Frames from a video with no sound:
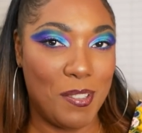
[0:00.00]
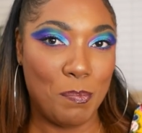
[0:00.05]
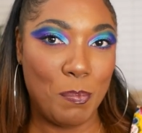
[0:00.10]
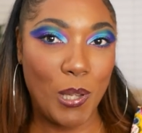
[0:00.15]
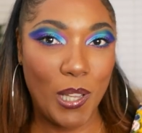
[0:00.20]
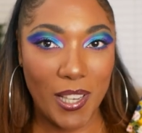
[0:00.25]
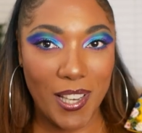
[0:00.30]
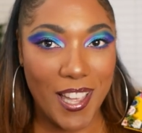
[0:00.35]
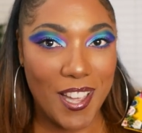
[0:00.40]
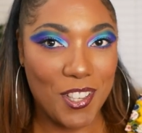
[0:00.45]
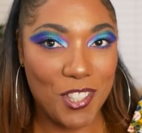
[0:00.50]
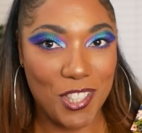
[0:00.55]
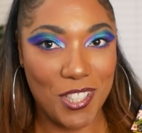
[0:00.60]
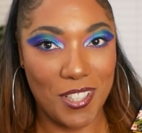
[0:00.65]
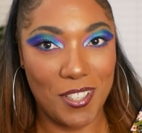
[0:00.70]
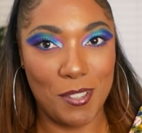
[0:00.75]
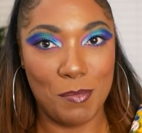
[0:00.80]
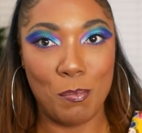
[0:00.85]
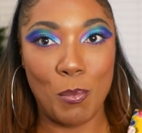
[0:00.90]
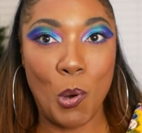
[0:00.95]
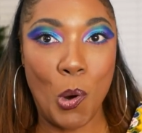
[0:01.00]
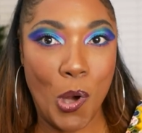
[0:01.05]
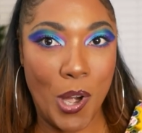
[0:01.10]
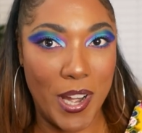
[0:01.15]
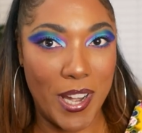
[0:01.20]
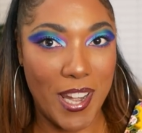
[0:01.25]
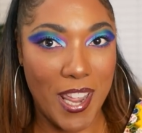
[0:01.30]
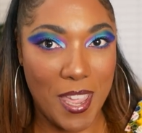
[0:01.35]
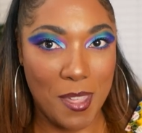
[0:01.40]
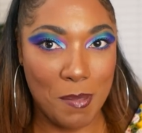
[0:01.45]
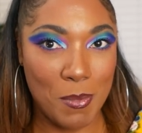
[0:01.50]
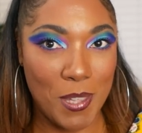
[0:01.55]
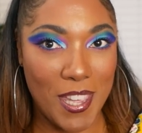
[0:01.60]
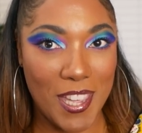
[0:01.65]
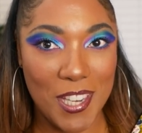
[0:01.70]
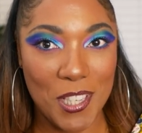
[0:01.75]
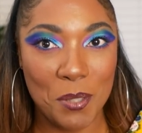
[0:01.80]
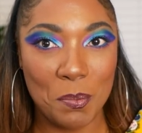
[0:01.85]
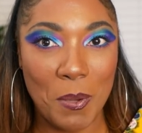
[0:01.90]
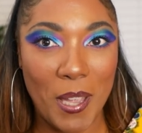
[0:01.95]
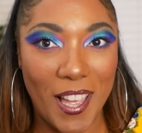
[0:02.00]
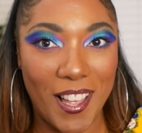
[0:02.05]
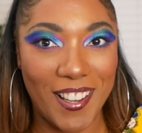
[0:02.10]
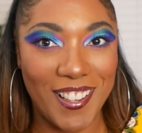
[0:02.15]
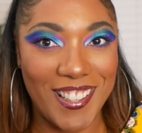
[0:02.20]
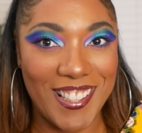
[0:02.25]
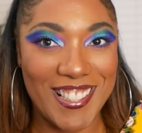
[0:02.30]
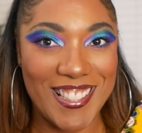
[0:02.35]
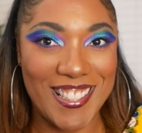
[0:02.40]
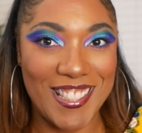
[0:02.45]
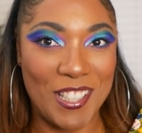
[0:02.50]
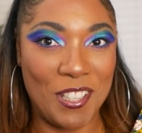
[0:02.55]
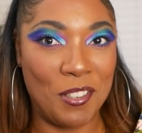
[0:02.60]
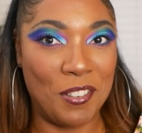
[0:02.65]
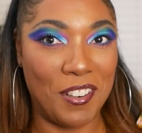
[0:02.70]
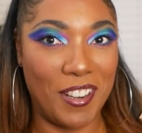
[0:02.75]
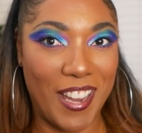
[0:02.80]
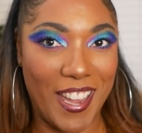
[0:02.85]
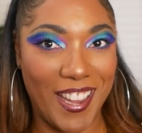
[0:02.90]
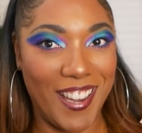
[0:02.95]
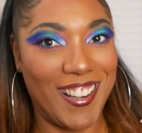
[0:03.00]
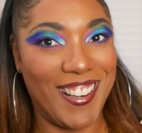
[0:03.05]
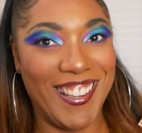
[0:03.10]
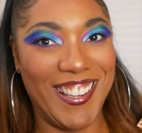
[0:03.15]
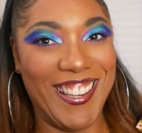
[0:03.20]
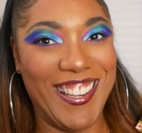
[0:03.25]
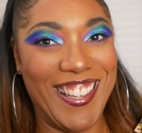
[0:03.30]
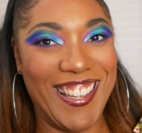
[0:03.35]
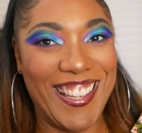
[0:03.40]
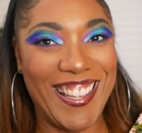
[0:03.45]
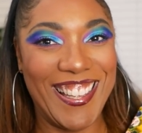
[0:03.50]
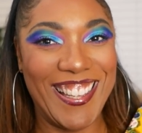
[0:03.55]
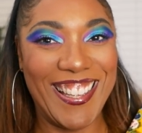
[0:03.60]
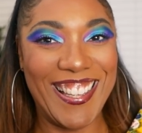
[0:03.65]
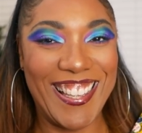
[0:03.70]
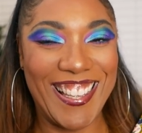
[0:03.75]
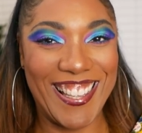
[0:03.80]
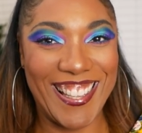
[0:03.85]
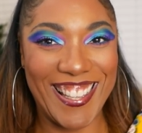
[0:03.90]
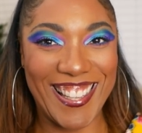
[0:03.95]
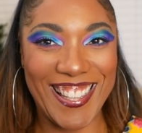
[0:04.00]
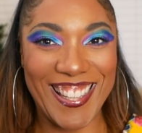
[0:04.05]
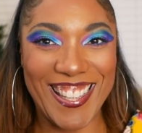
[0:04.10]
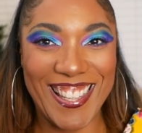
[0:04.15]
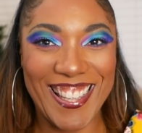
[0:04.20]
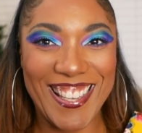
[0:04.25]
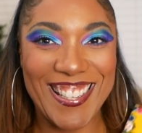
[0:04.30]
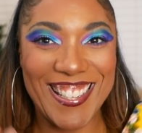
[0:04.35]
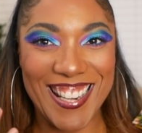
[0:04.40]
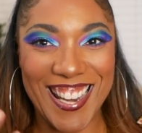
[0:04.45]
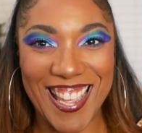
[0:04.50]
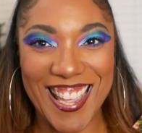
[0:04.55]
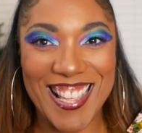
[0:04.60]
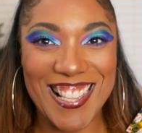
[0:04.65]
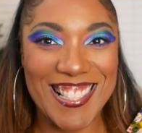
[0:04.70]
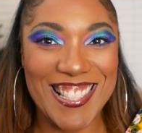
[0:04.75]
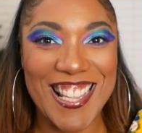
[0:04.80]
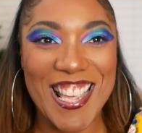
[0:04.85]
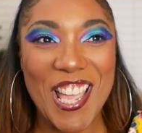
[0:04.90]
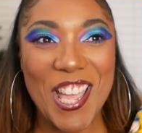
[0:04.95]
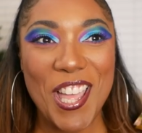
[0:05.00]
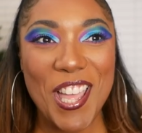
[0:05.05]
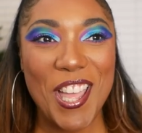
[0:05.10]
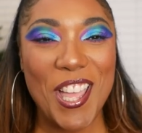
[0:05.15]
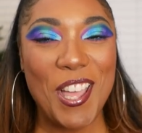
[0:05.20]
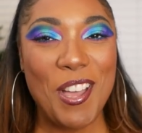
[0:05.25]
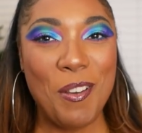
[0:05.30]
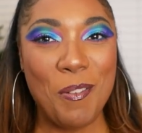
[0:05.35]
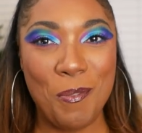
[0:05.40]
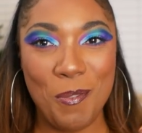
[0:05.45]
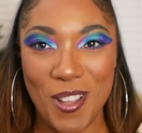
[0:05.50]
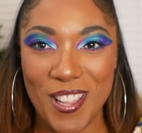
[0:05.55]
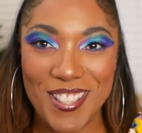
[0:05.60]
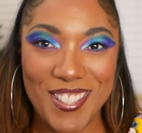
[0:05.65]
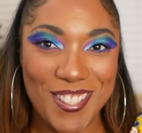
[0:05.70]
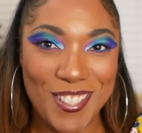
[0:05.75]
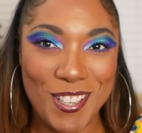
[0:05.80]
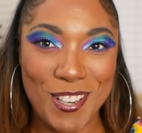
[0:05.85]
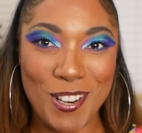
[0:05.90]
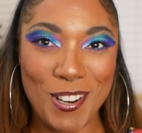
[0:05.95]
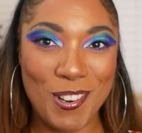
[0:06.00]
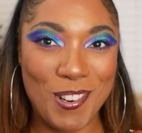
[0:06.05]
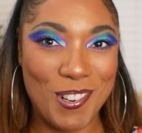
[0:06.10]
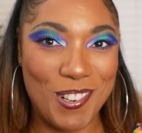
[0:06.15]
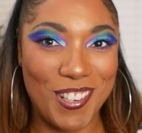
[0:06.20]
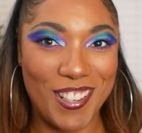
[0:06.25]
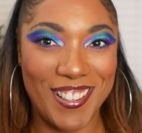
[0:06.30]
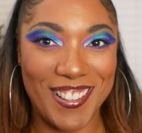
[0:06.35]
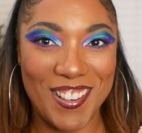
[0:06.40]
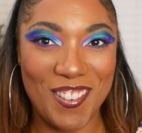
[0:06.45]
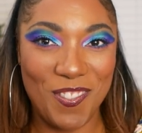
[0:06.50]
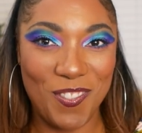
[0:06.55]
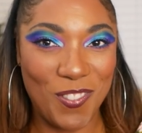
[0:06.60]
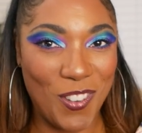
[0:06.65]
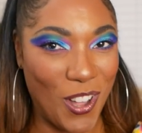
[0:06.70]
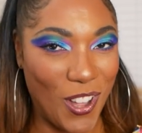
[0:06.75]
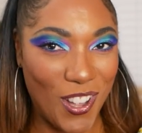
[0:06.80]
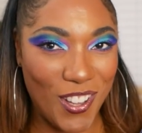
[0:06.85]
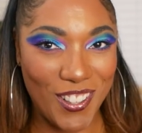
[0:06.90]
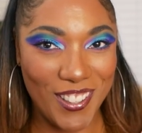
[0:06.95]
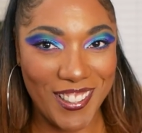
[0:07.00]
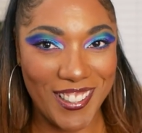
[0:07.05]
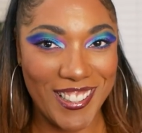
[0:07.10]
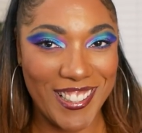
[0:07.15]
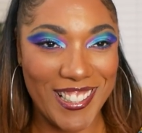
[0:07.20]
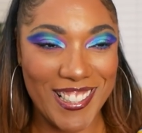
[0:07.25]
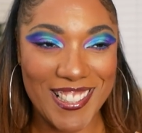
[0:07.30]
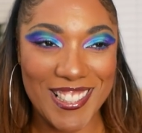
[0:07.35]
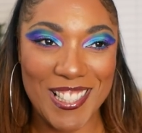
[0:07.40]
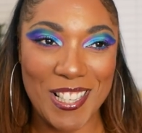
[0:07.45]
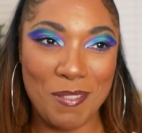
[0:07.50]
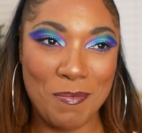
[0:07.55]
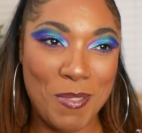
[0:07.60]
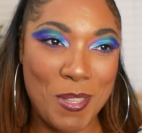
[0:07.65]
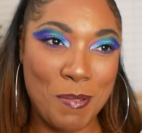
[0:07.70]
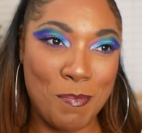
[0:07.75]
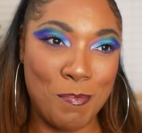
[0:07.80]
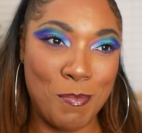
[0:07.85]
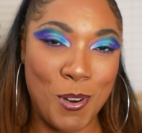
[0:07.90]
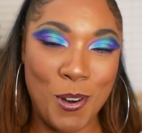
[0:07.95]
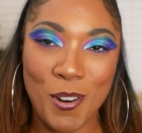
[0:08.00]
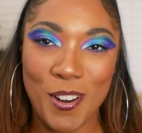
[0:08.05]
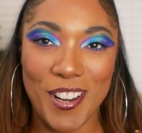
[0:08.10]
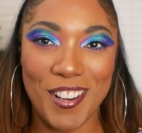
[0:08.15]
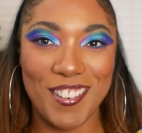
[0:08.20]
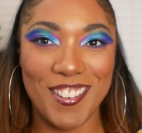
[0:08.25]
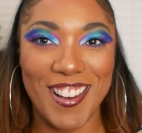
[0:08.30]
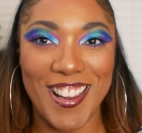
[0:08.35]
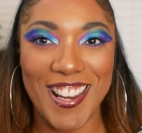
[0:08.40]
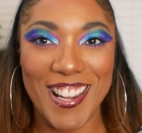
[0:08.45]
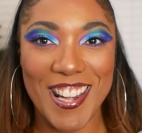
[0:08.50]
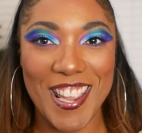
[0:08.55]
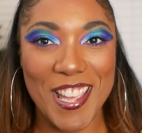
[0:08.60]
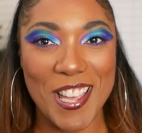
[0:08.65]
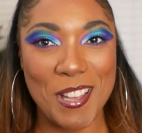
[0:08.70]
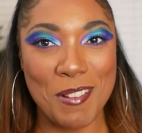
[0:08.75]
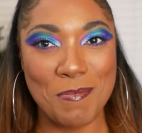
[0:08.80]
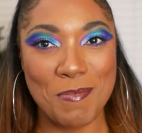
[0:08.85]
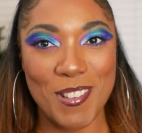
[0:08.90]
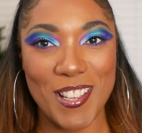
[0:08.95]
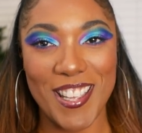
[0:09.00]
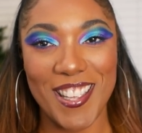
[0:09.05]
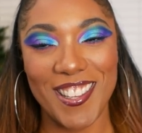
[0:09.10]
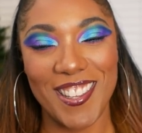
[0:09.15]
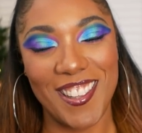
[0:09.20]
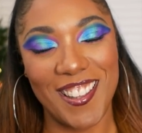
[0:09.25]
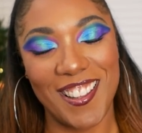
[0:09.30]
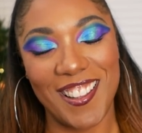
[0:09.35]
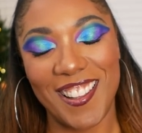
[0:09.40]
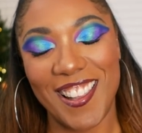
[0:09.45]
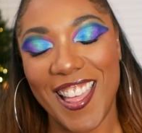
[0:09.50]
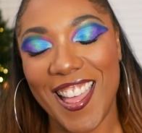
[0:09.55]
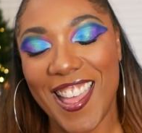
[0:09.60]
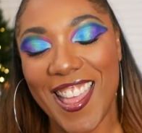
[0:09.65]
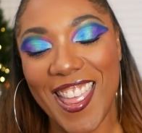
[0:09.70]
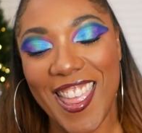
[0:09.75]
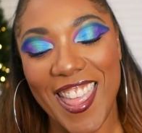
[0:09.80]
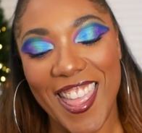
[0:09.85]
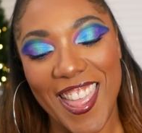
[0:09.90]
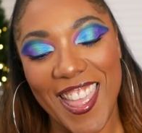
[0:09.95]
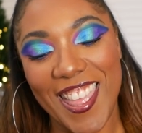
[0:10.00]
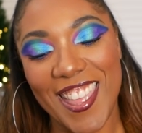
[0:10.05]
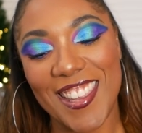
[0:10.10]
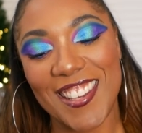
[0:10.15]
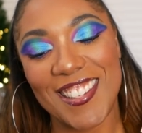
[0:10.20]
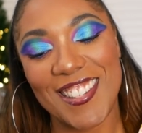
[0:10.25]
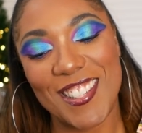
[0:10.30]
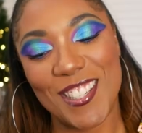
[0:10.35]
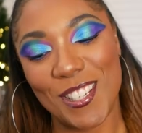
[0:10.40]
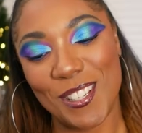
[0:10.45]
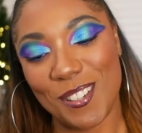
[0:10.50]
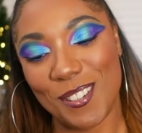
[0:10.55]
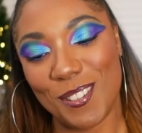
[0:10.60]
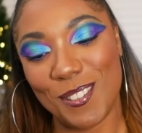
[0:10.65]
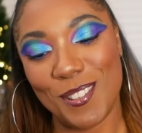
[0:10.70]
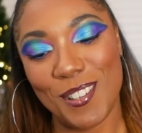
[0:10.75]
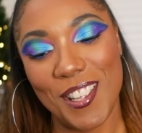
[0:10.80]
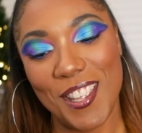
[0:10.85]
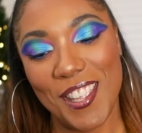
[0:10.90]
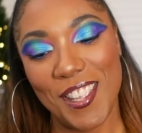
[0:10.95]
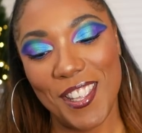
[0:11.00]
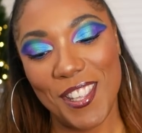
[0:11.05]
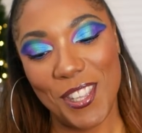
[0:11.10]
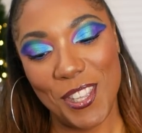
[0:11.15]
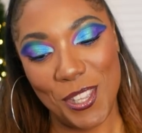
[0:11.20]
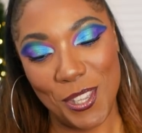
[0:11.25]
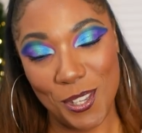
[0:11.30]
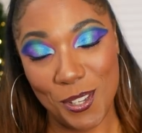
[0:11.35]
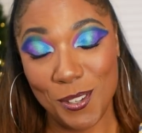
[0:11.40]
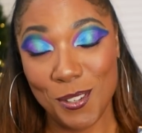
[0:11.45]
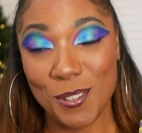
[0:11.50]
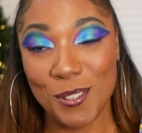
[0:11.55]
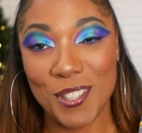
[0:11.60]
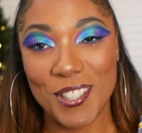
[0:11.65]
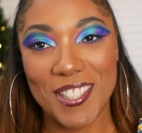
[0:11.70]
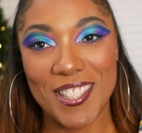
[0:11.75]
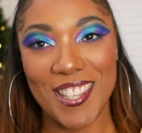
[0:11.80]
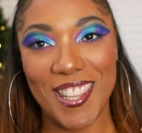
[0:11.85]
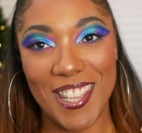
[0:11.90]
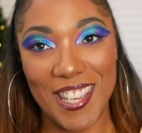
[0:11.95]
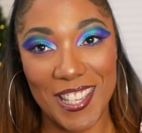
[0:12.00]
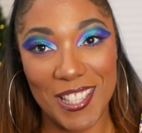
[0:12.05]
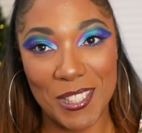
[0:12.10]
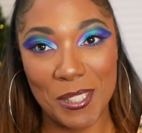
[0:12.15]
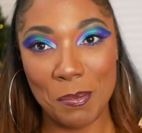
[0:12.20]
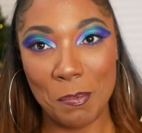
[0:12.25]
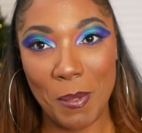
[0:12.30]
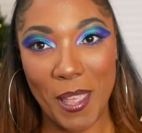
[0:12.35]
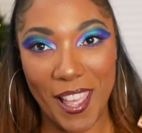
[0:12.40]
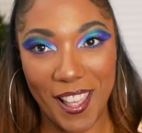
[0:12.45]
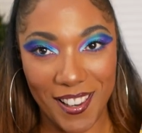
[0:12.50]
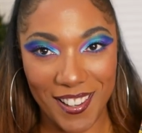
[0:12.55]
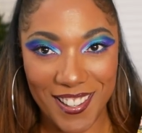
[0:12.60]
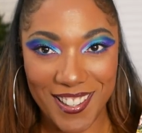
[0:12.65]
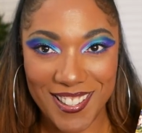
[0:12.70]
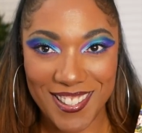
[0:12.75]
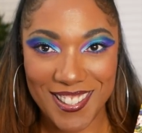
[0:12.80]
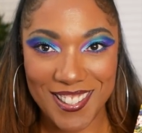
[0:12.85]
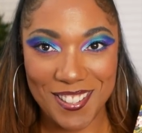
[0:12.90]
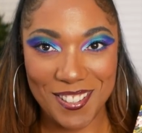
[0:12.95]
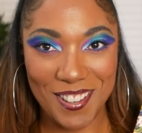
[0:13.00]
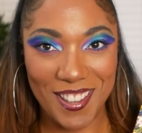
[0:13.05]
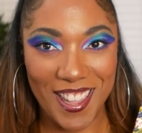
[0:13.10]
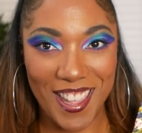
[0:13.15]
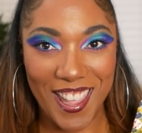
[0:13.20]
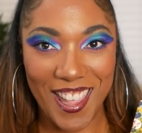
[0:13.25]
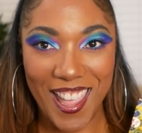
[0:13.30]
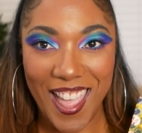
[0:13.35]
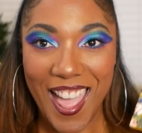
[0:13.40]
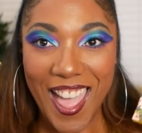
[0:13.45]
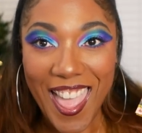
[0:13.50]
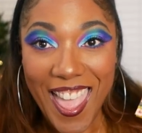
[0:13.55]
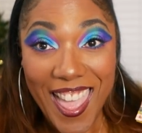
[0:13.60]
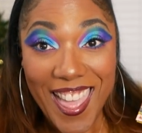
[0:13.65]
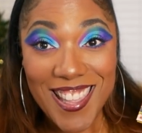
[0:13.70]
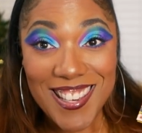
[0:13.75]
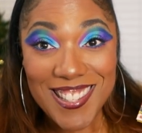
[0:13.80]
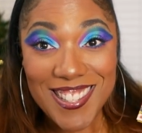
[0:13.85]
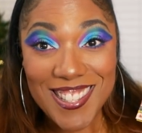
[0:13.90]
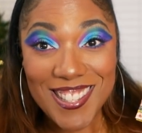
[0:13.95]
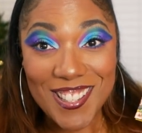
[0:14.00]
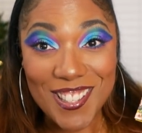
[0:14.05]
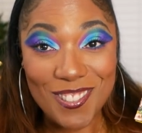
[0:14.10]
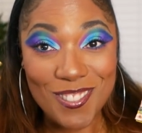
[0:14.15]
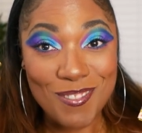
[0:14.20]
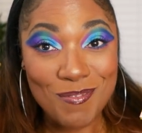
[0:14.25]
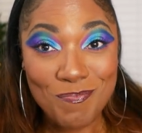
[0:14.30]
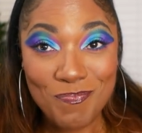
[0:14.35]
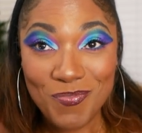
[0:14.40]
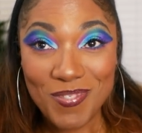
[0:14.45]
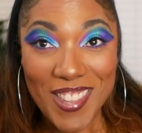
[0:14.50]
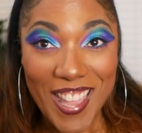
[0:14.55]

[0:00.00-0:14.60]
Pull out your boring ABH palettes and create a nice winter or fall look, something boring right now. But y'all, I had to use these palettes, okay? I had to.